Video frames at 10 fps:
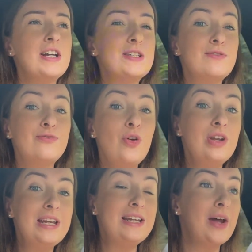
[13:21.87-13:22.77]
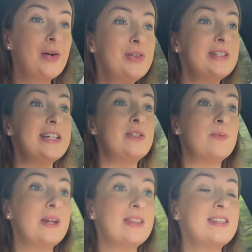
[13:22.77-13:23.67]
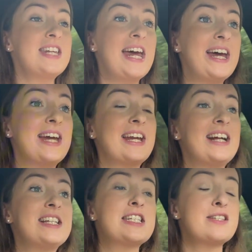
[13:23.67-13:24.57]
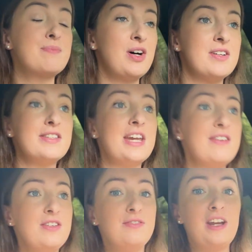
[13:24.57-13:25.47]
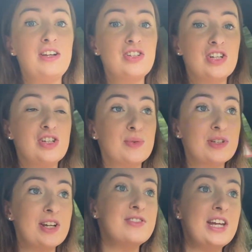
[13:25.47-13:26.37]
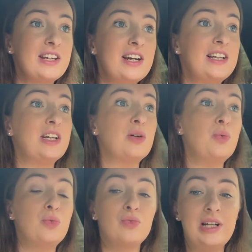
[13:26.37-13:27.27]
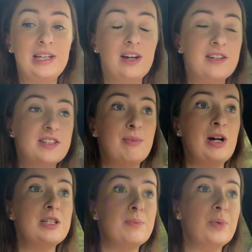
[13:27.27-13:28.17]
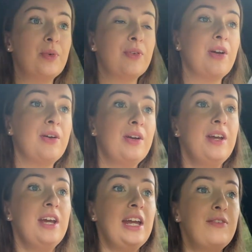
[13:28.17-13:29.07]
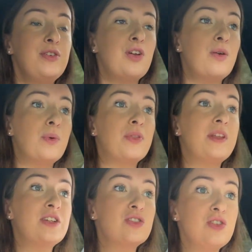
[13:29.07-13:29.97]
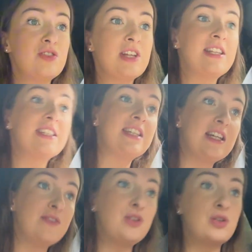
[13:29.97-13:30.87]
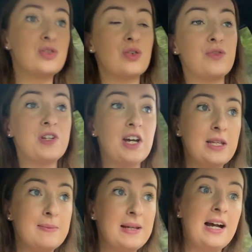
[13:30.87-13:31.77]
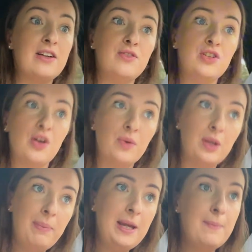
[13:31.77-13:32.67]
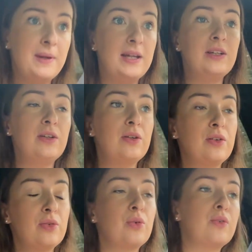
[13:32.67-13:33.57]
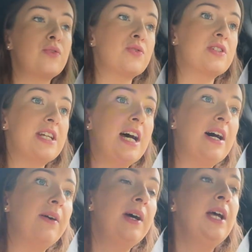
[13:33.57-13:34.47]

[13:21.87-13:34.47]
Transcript: is fully loaded with tech and smart safety features, which I've said earlier are all really customizable. So if you don't want things too sensitive, you can sort of turn them down. If you don't want the beeping, you can sort of sort it out.